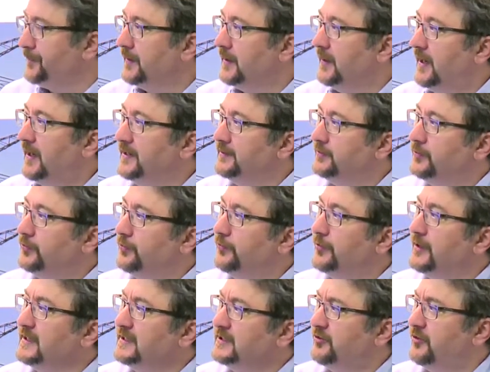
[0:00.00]
And
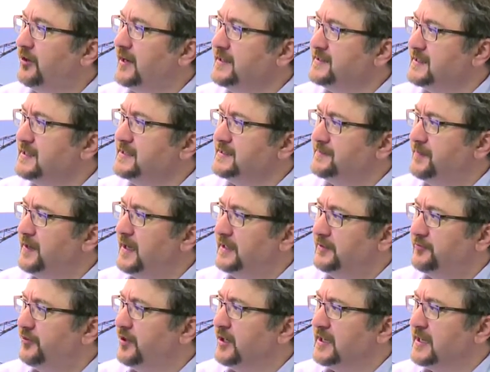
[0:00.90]
during transients, we
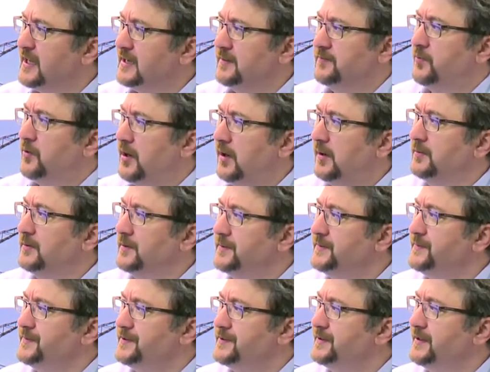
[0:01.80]
had ringing
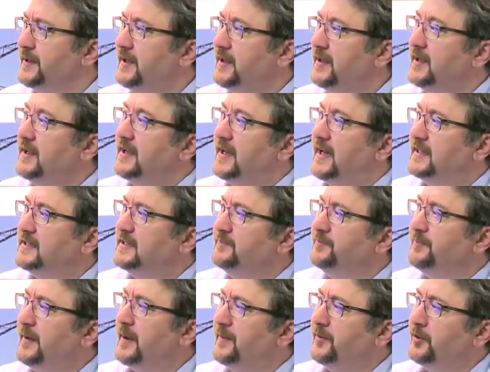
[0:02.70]
problems. And the
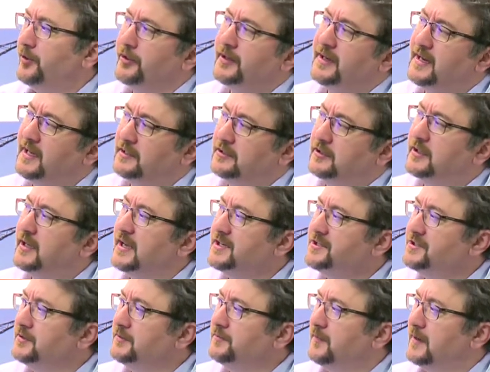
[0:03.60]
memory
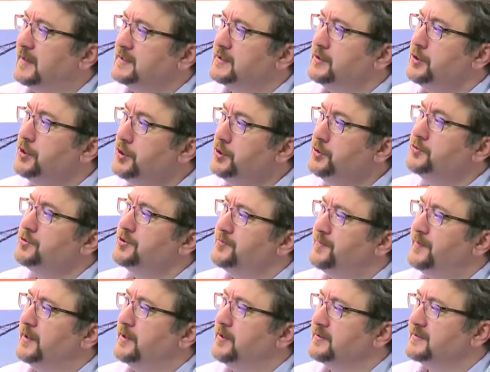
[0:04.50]
allocation was huge
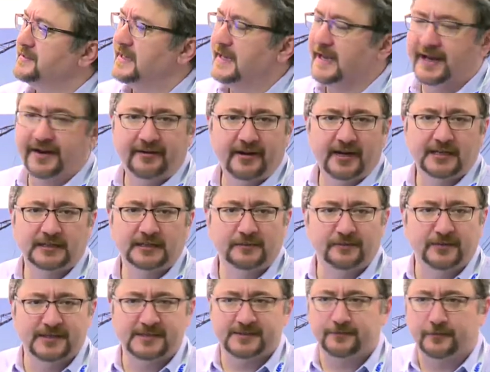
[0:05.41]
because the array
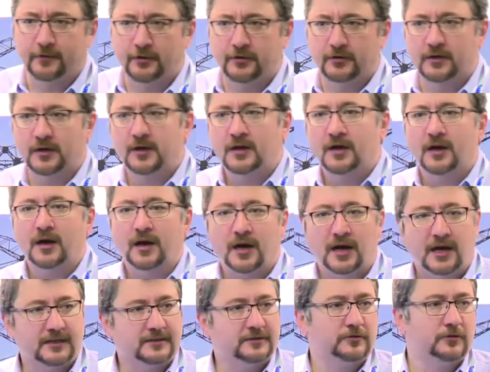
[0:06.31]
limits were
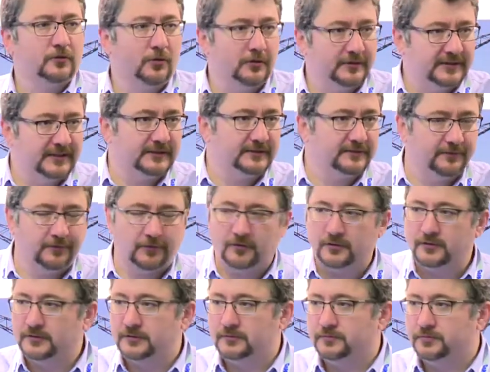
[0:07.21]
hard-coded
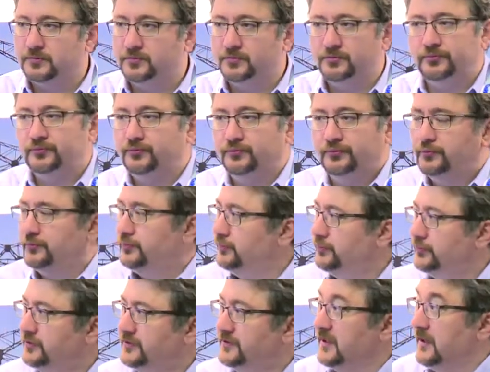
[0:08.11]
for
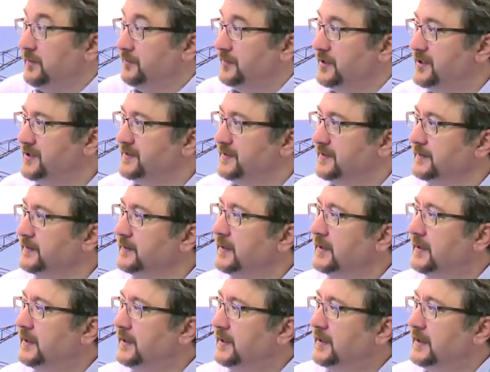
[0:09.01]
some reason.
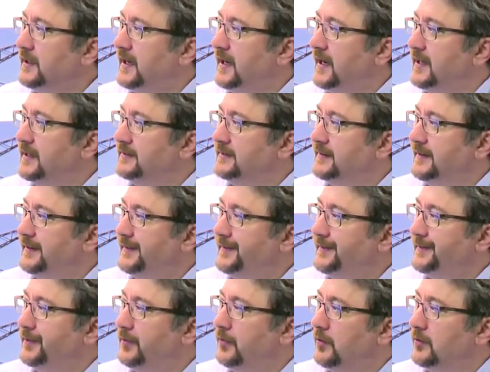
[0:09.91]

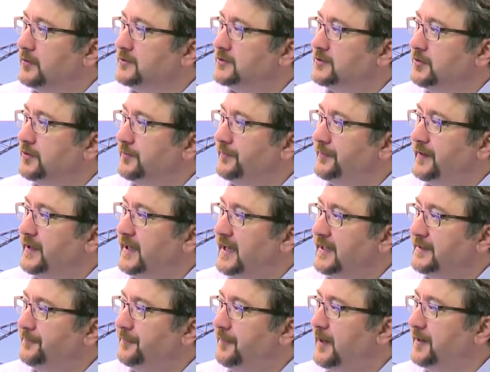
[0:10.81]
And also, we
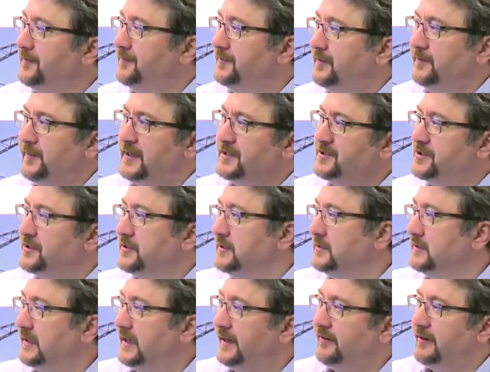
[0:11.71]
had
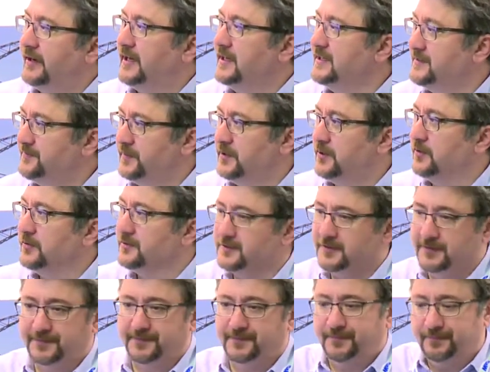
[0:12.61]
5-dimensional arrays because
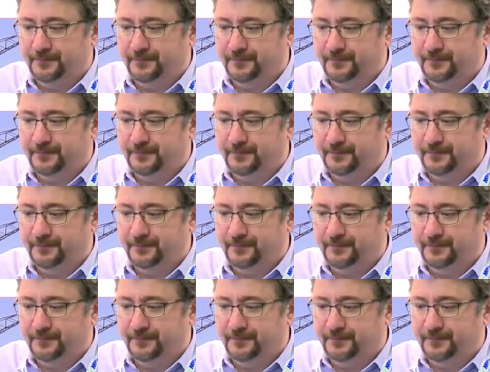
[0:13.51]
of